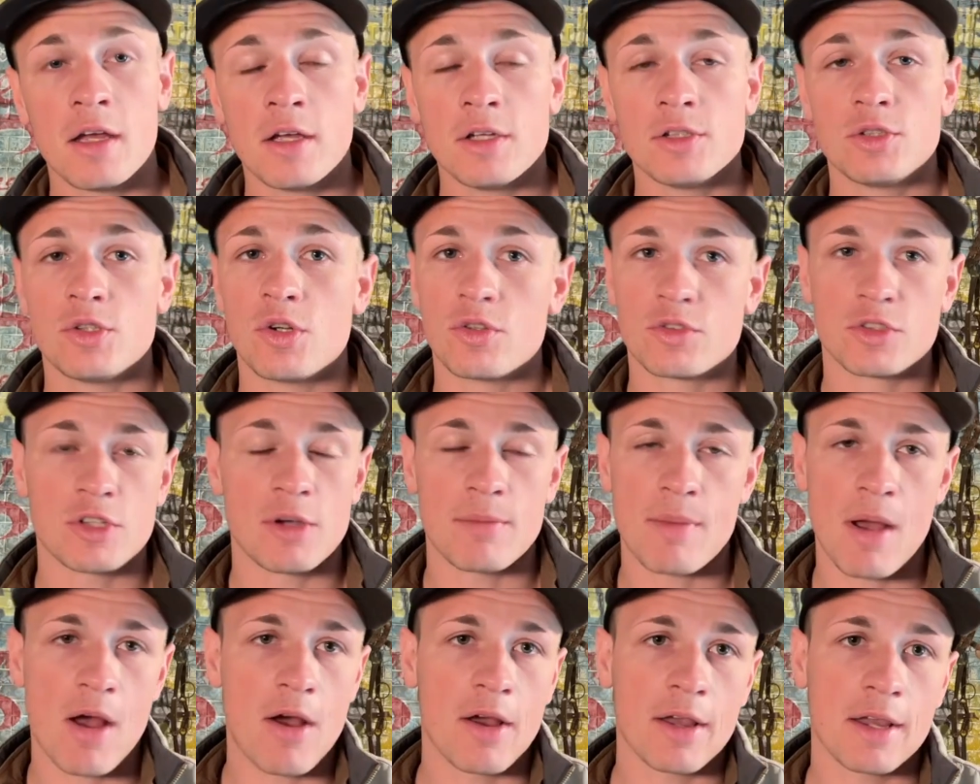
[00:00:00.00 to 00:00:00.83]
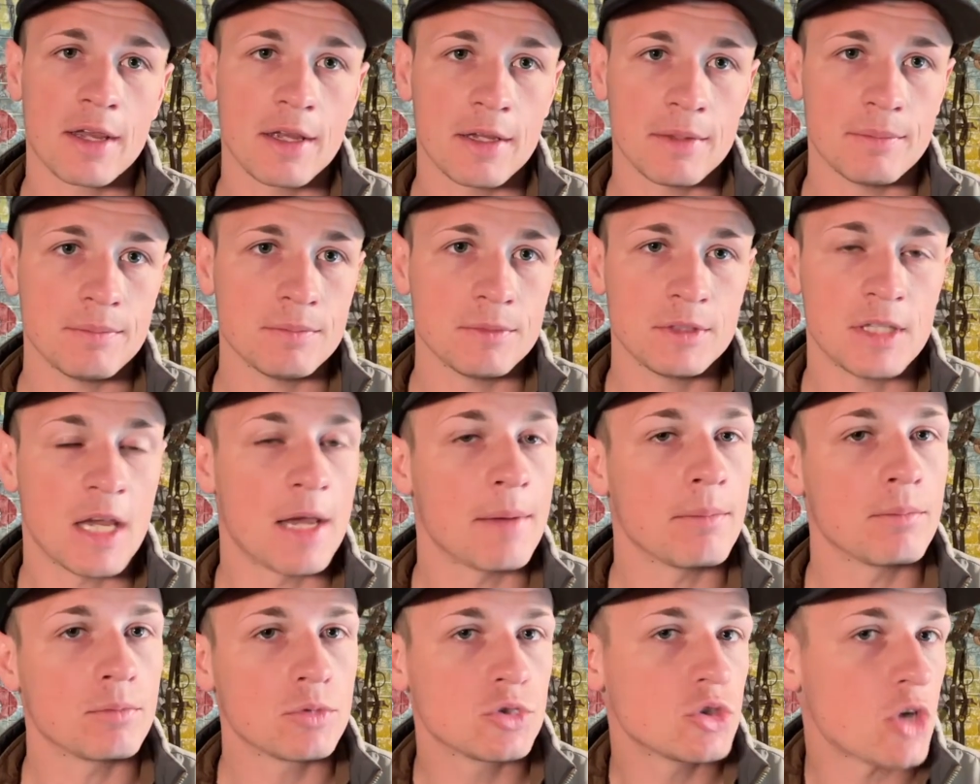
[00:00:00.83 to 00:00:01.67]
So if somehow say
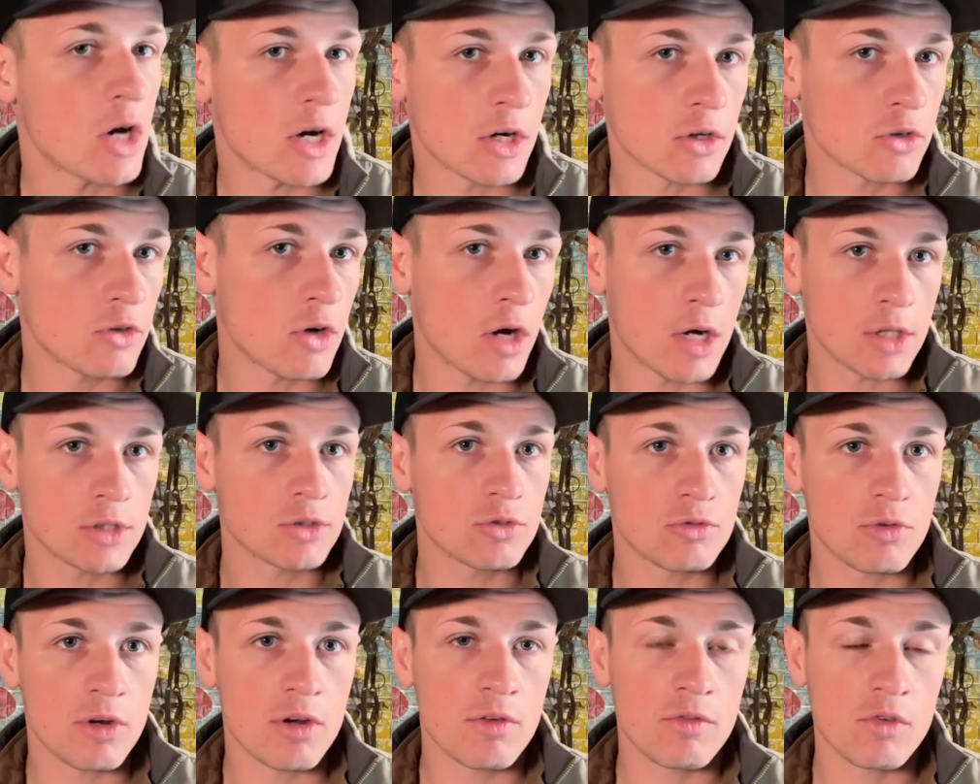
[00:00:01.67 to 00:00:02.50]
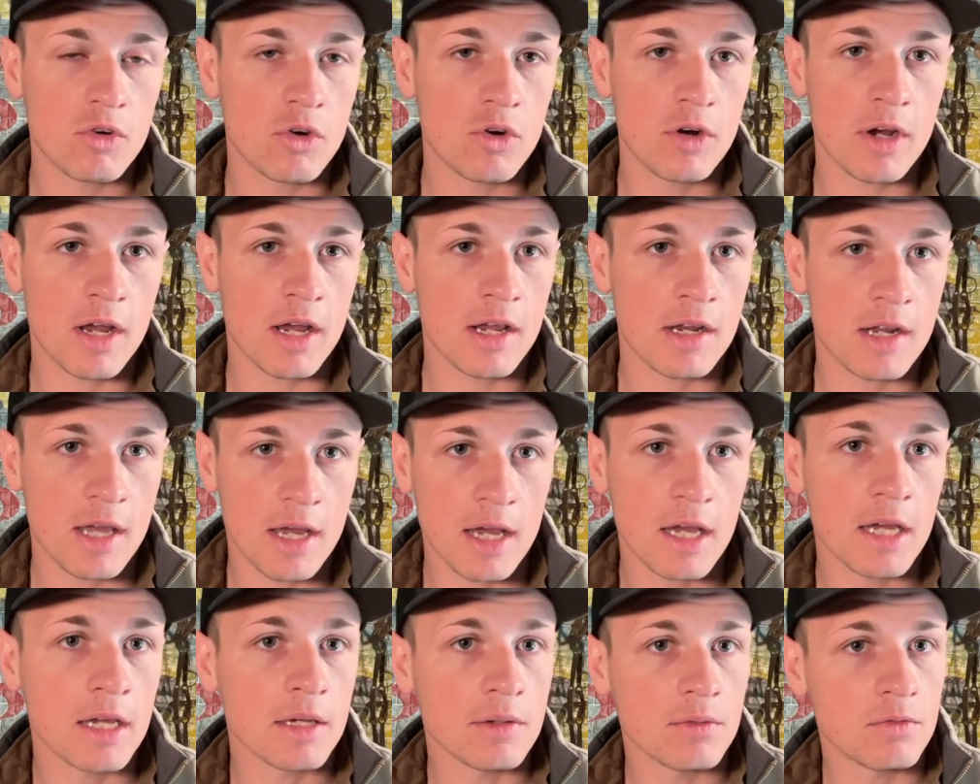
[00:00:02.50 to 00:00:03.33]
I'm trying to cross a river and
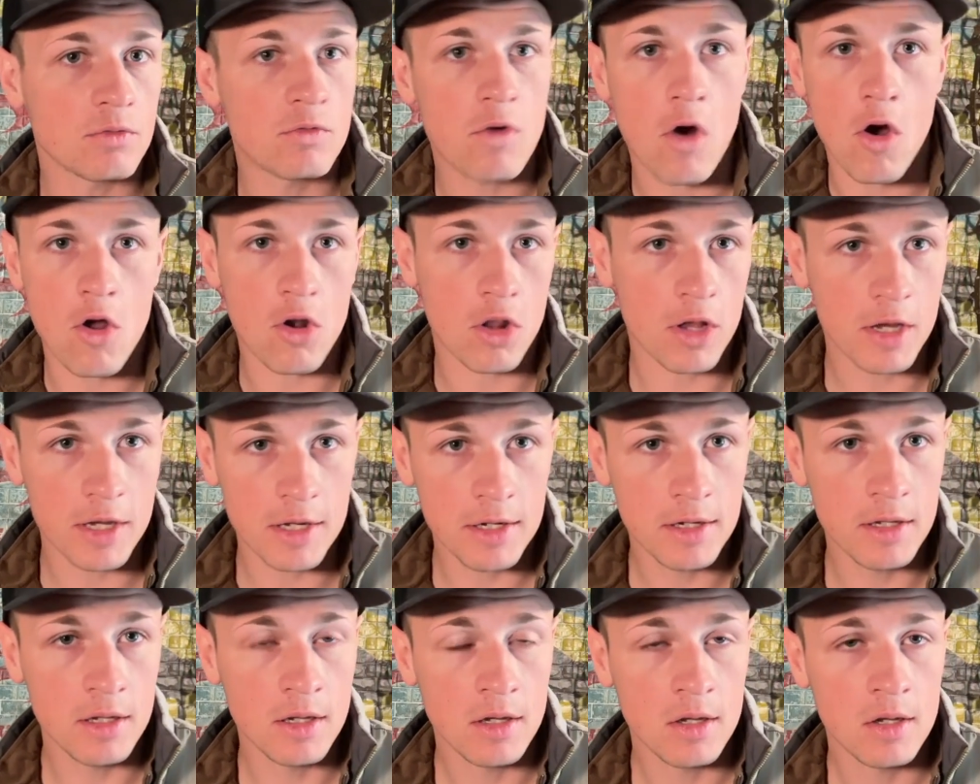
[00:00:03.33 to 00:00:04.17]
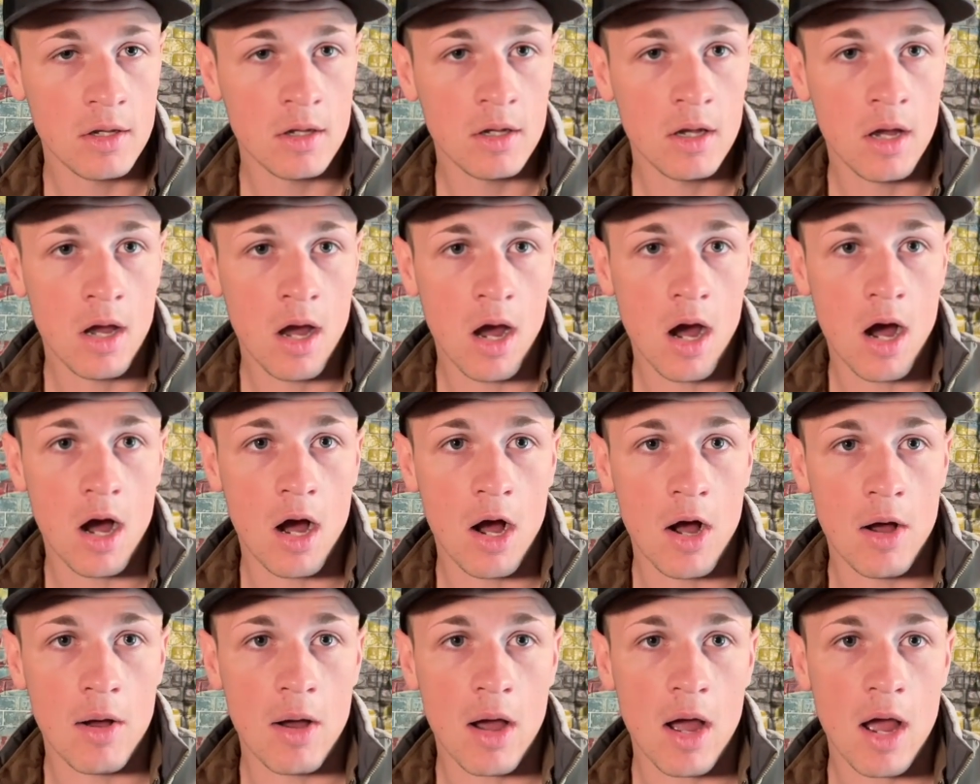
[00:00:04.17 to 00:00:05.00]
I fall in,
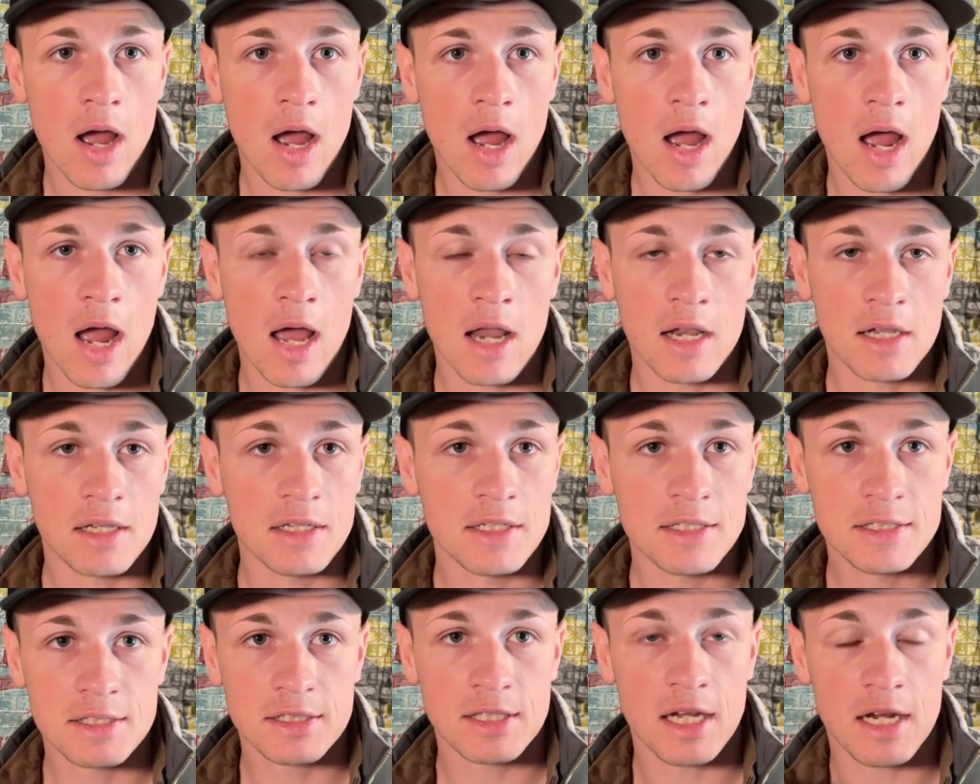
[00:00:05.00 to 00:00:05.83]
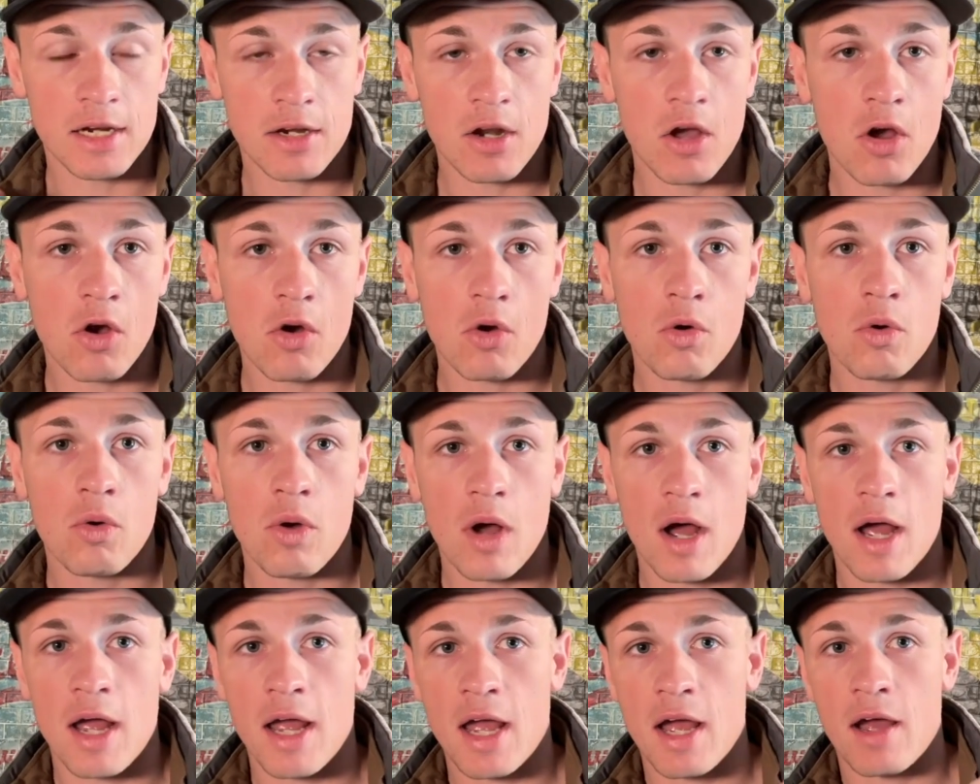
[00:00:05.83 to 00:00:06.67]
at least I know
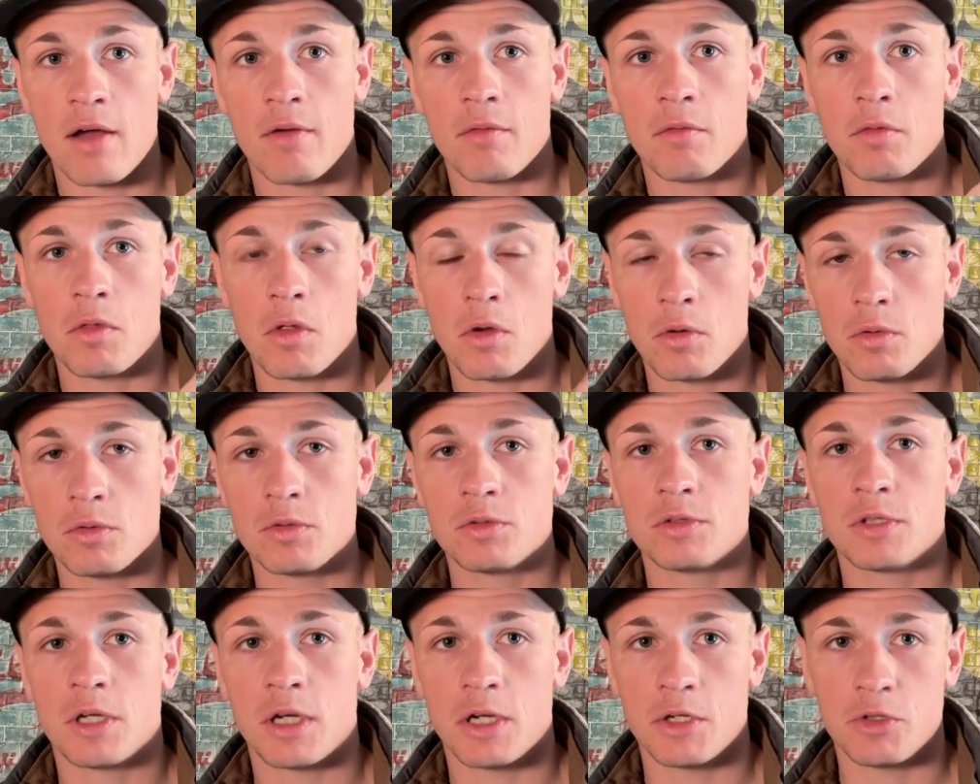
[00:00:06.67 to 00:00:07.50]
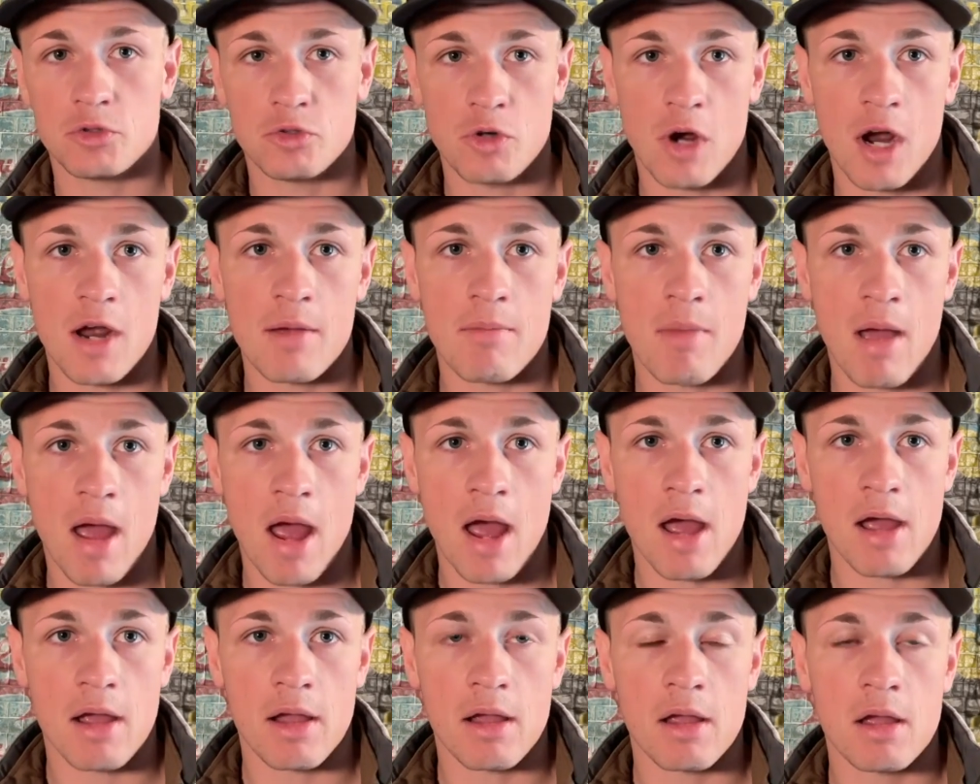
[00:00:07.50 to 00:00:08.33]
I have those in a dry
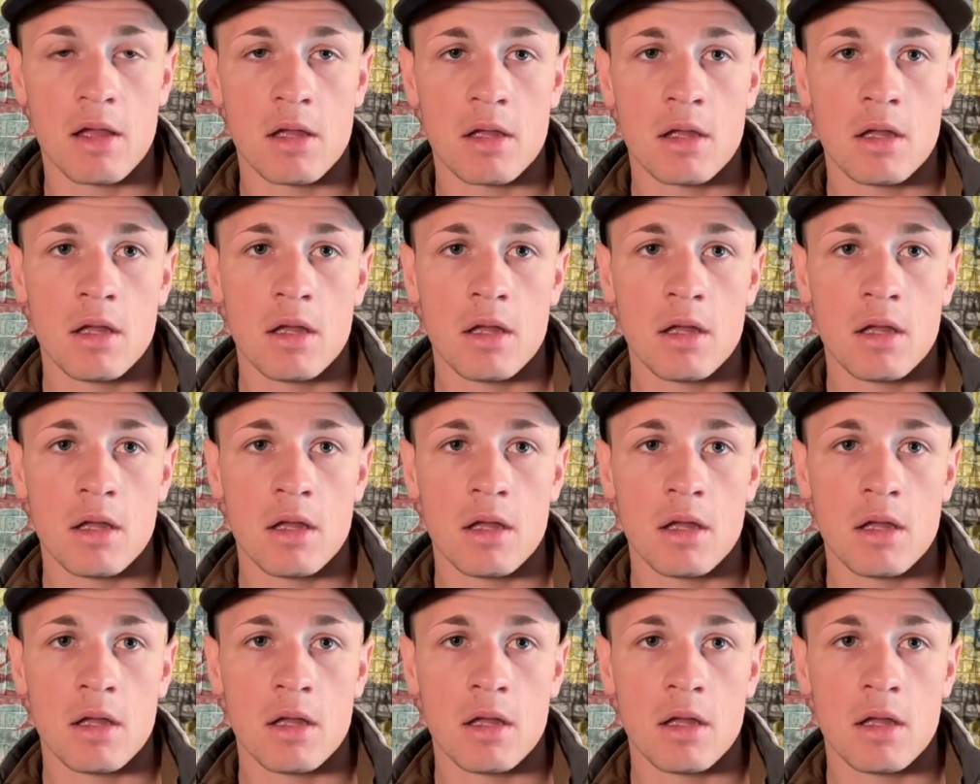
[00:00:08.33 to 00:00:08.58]
bag